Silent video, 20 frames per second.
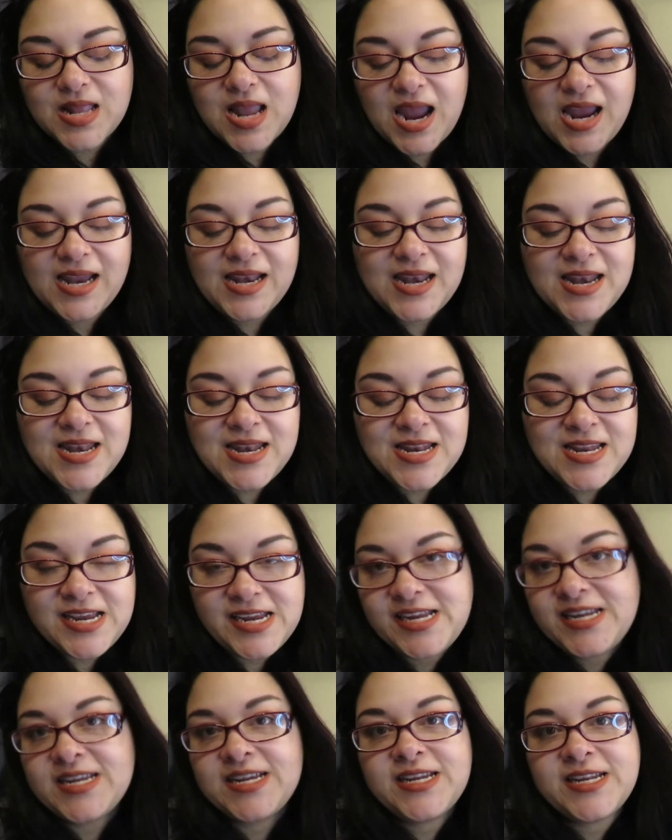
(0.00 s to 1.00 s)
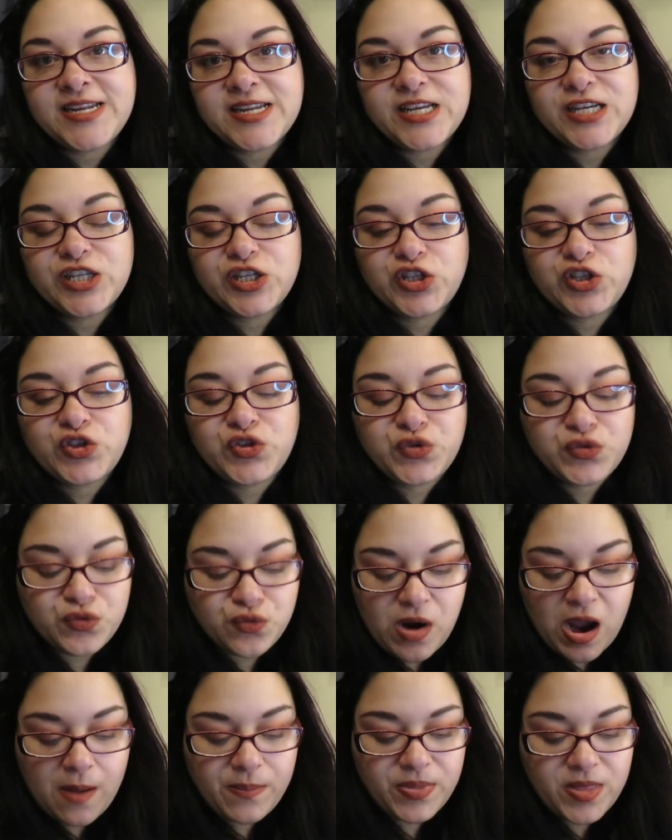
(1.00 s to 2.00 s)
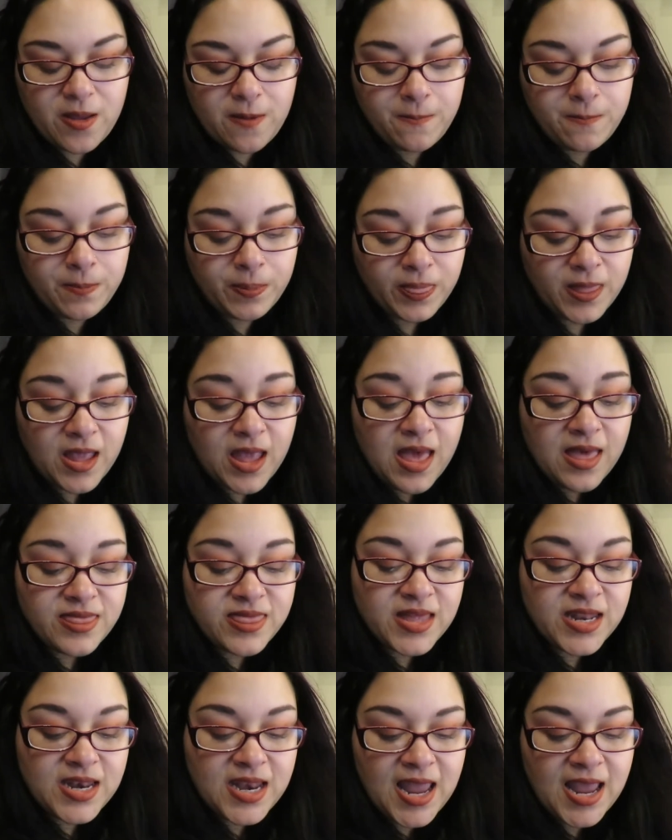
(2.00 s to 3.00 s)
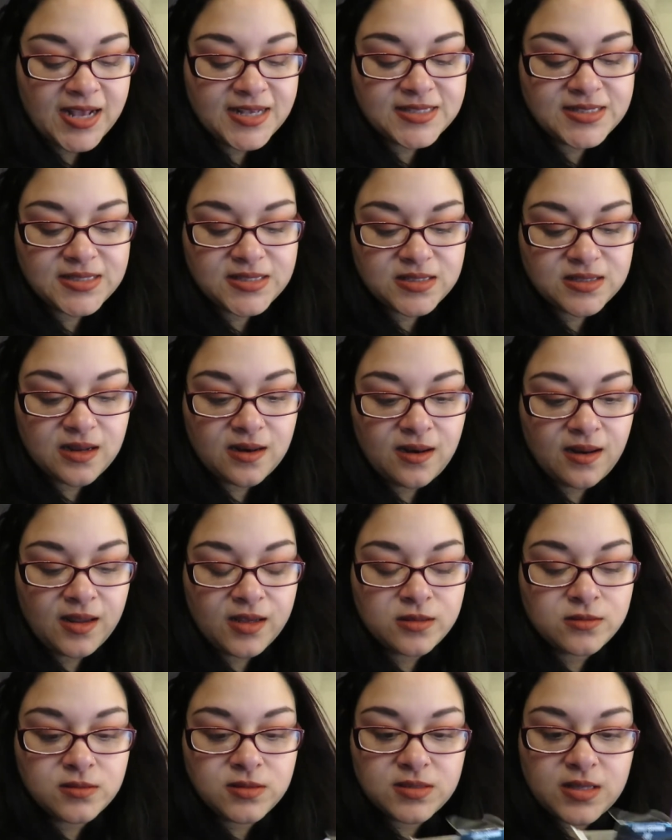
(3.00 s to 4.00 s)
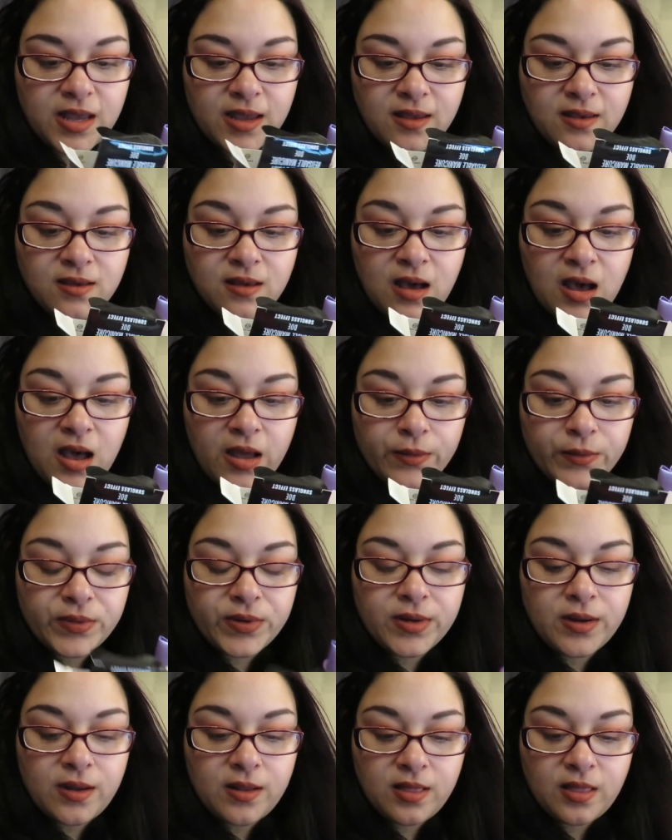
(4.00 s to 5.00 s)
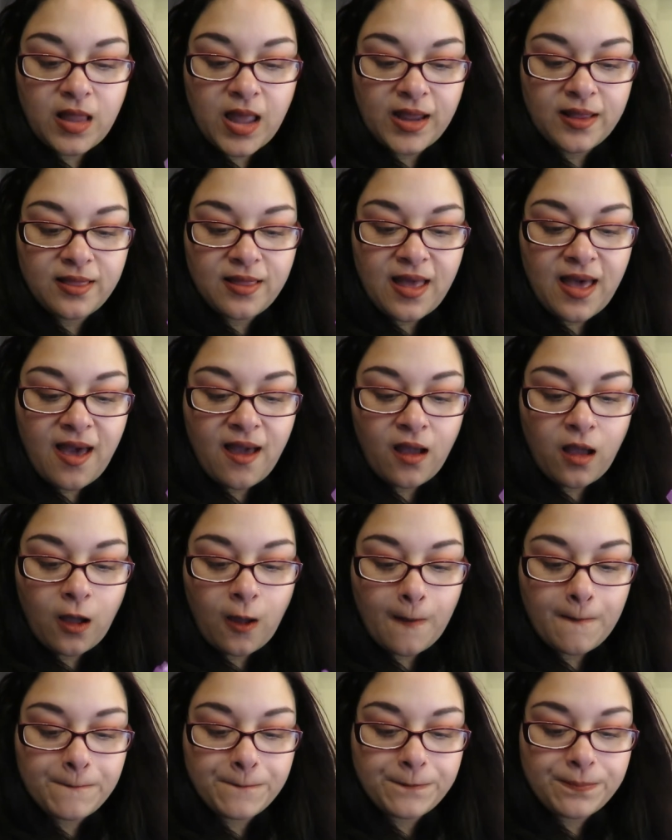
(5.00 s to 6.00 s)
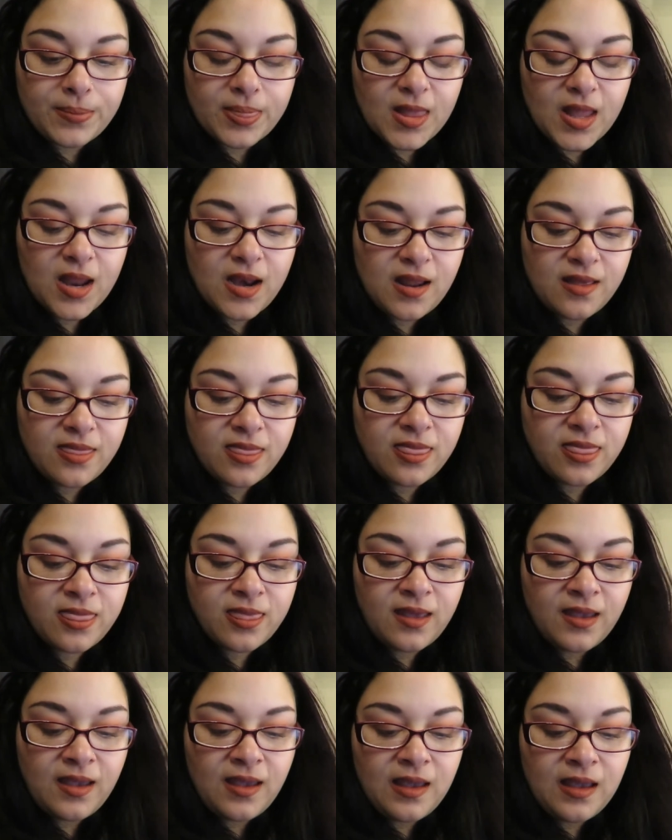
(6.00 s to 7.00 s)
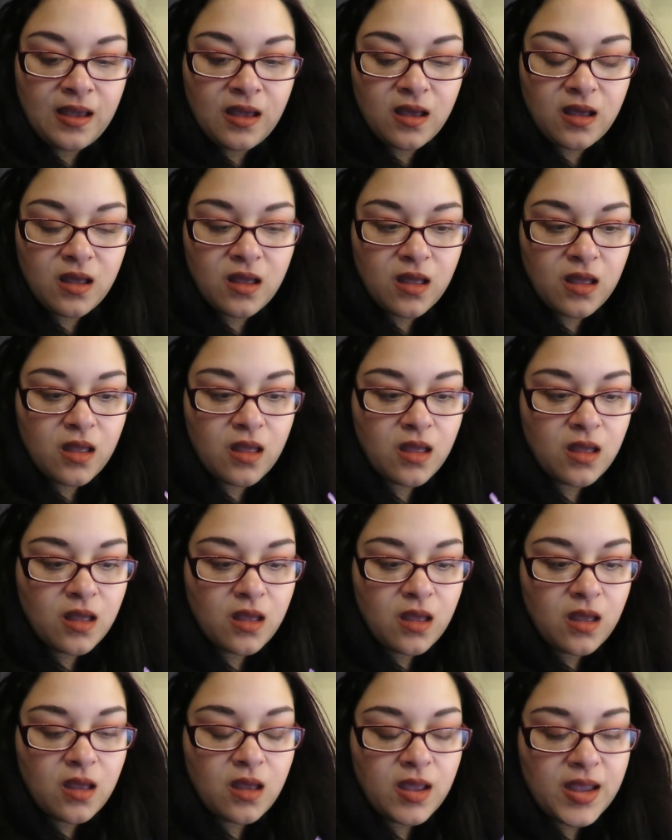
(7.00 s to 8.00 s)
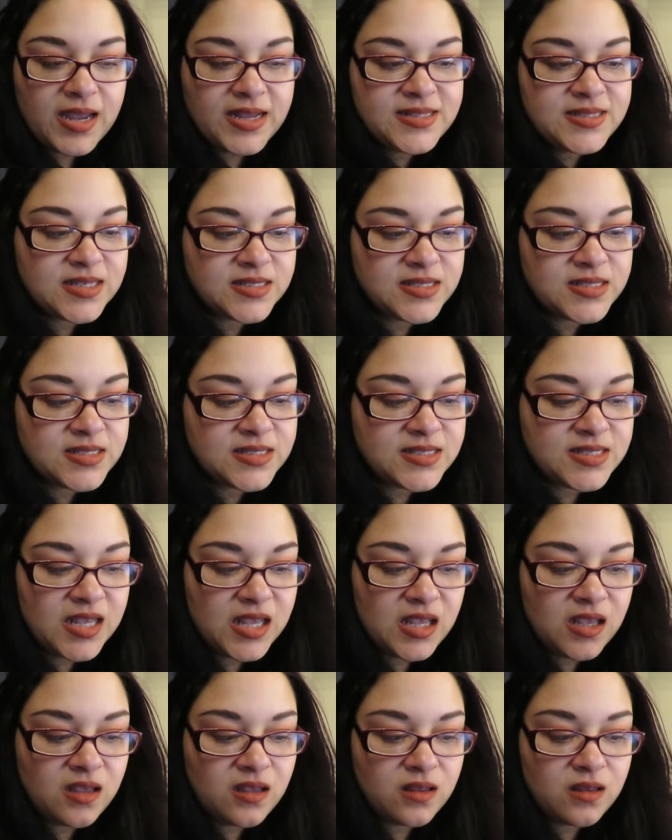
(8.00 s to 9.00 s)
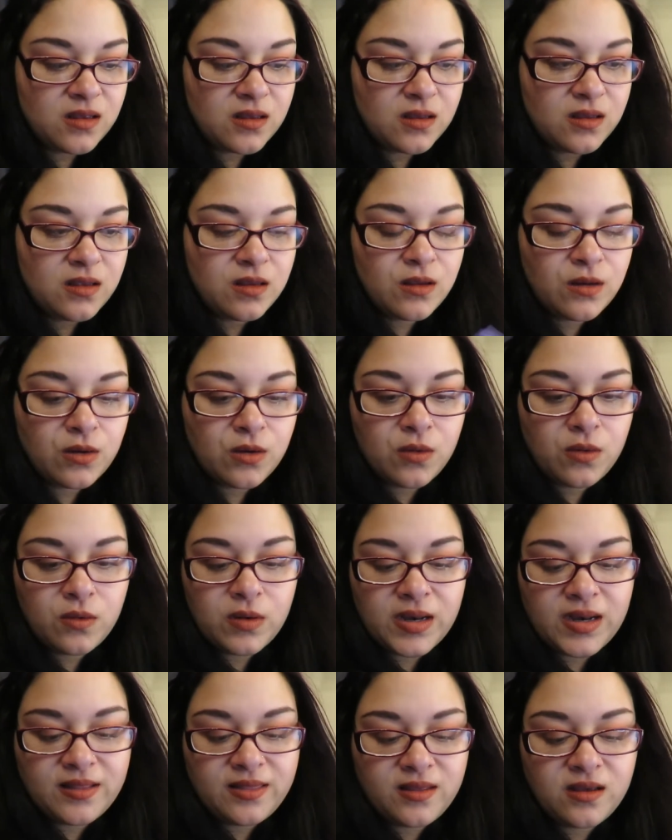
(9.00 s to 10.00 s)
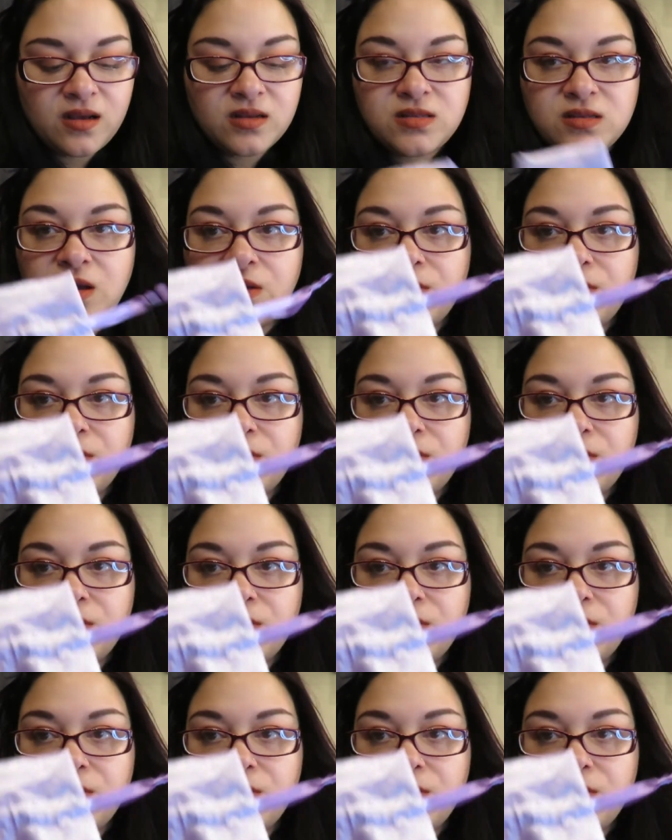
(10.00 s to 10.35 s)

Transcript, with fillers: I needed to grab them. The next nails I got were a lilac and I think it doesn't say, you know, anything else